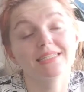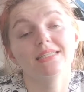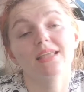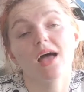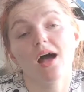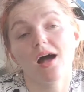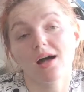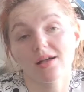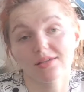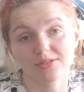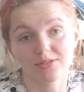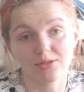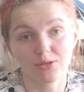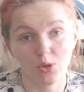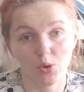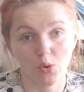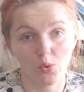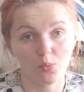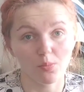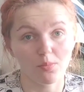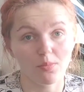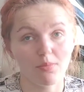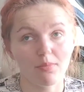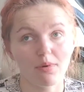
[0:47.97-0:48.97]
does
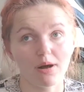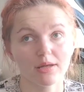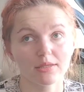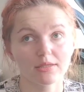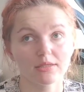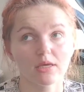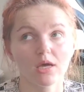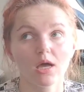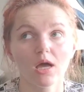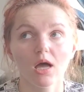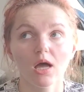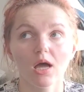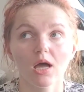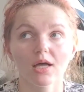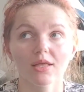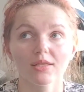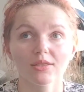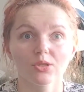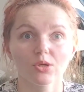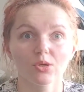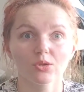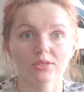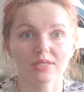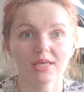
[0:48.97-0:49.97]
grow, but
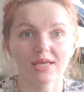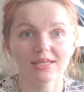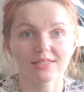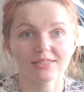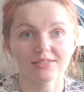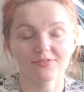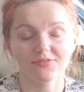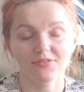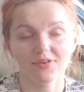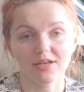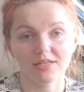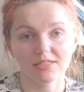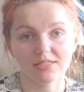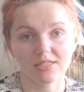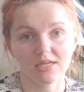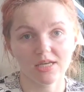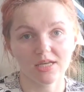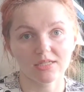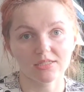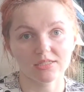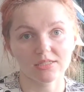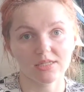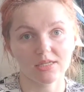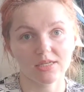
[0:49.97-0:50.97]
not as fast
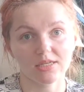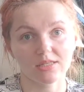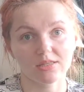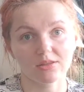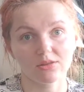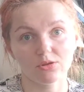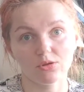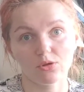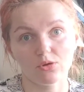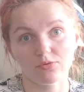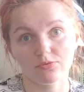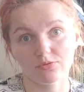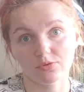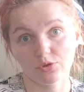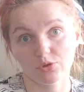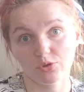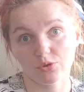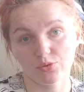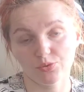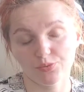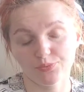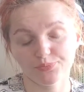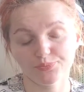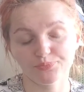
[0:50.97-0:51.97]
as I'd love
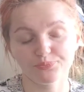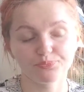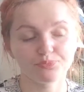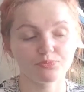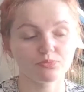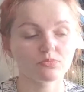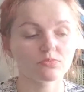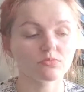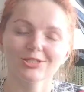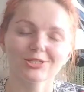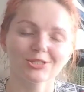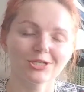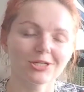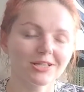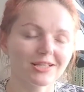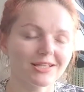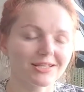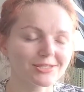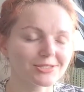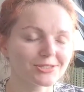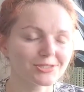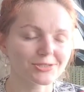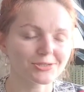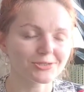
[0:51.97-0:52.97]
to. So
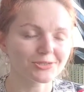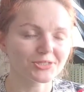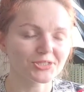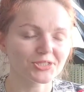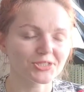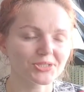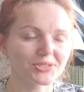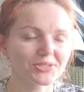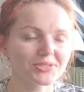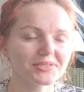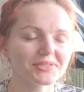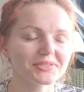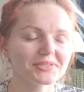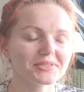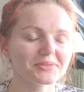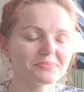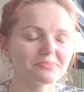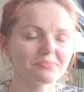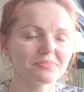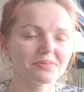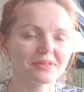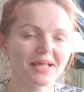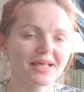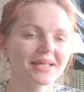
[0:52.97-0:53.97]
long story short, the
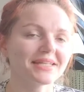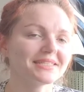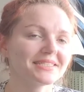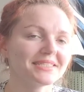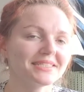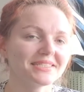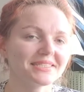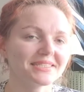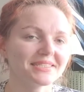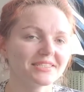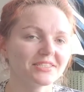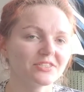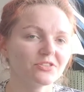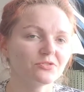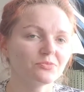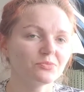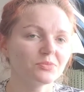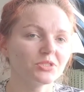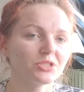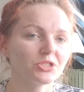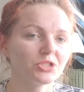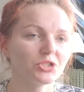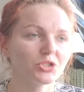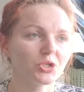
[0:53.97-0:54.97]
plant didn't give
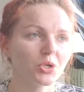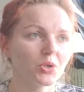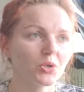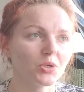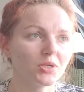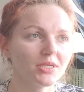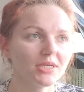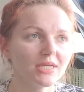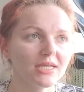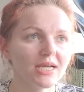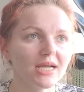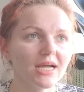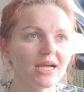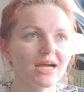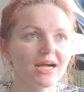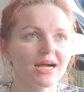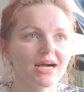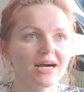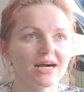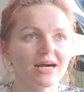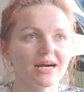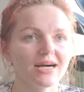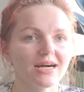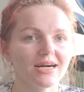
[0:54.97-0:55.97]
me joy
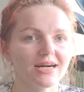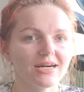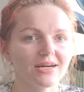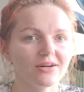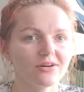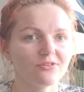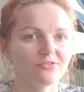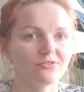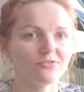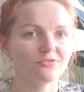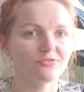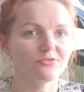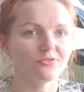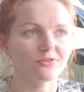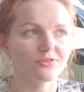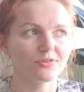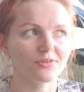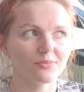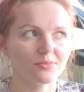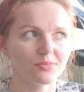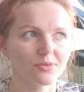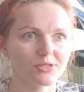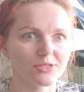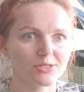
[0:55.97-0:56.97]
for
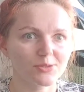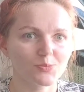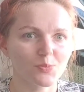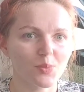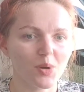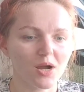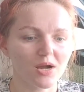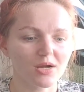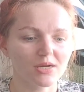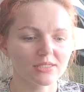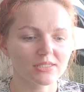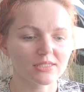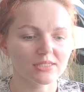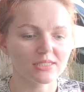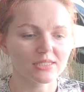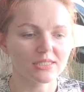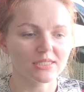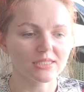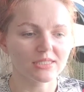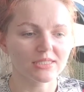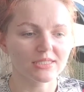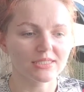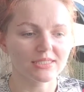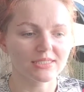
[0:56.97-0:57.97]
the most part,
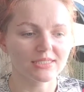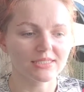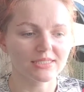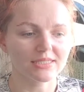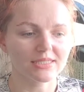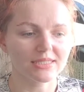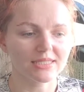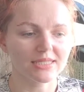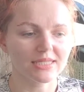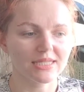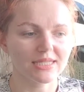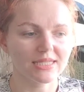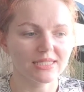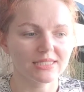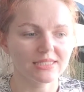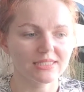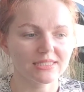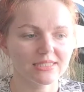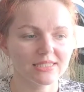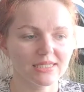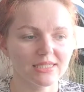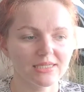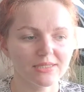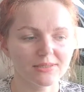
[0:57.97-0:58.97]

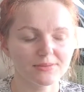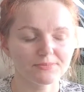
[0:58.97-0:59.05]
and